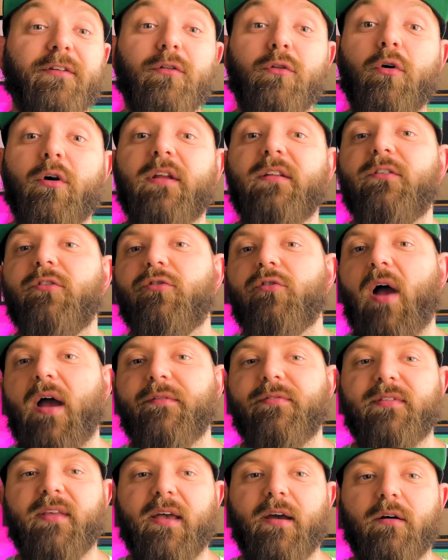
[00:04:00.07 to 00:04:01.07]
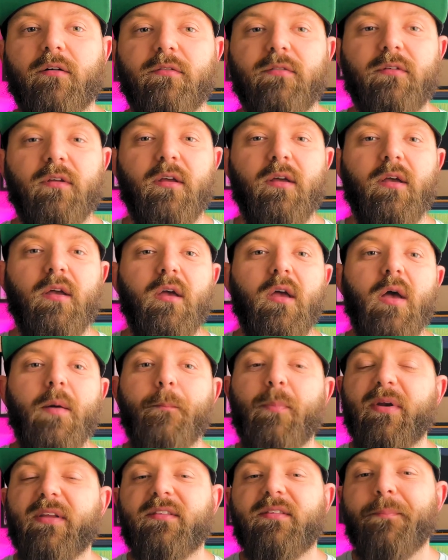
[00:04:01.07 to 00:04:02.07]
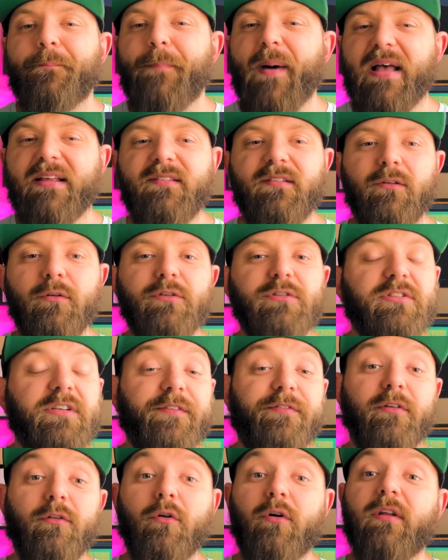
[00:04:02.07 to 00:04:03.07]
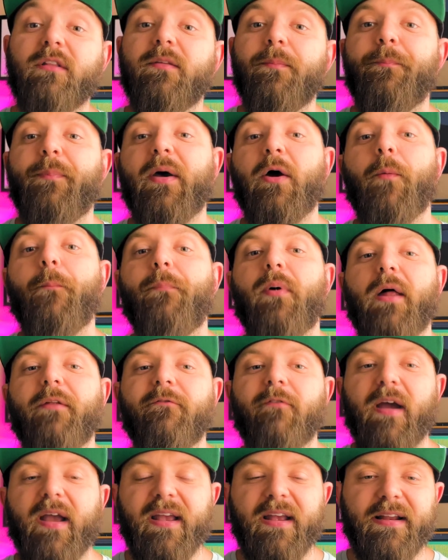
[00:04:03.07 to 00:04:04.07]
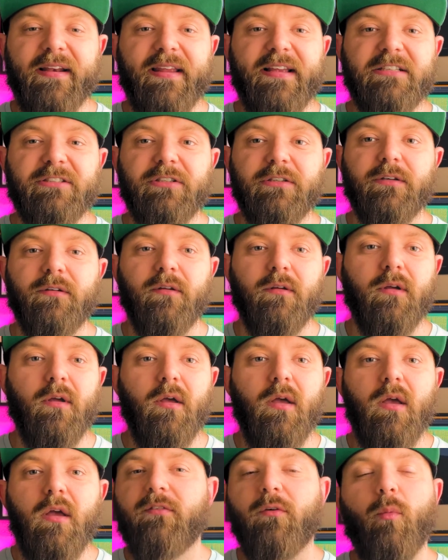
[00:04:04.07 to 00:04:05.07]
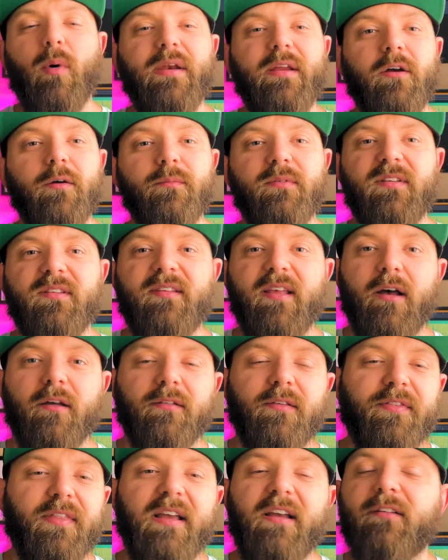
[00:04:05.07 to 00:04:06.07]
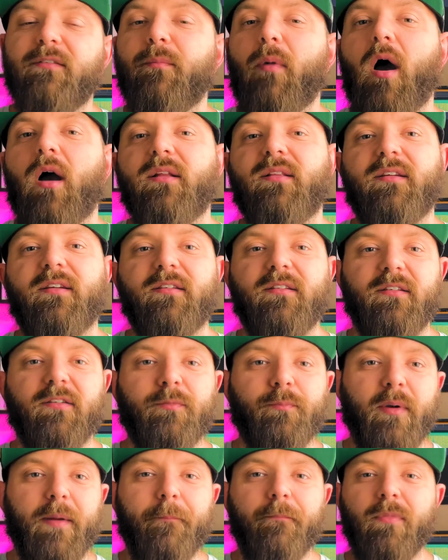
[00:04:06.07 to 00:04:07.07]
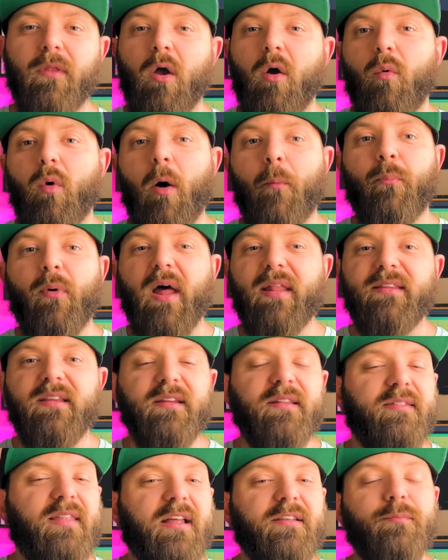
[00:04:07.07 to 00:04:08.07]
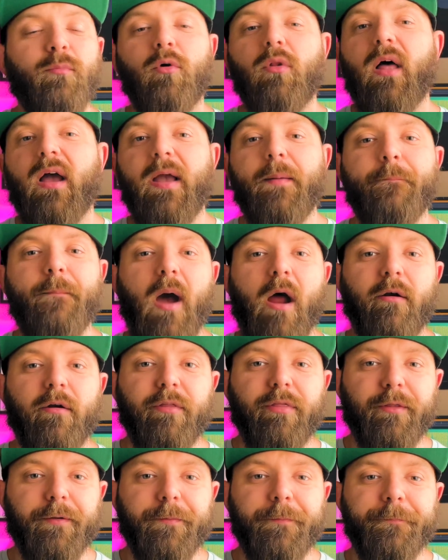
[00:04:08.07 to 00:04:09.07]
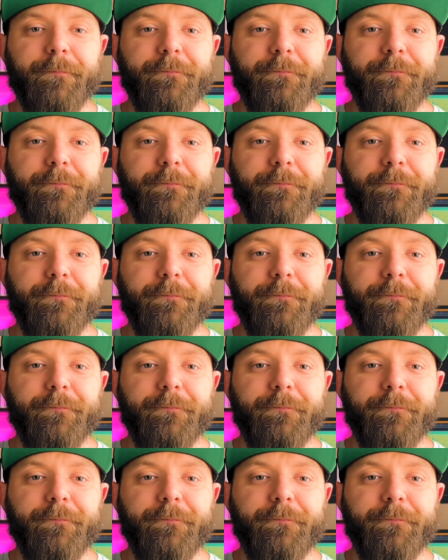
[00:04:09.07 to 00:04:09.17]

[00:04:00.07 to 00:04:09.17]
you're looking to drive sales, but it's the best solution if you're looking to build brand recognition. So when it comes to sales, think of marketing as a sprint, while branding, that's more like a marathon.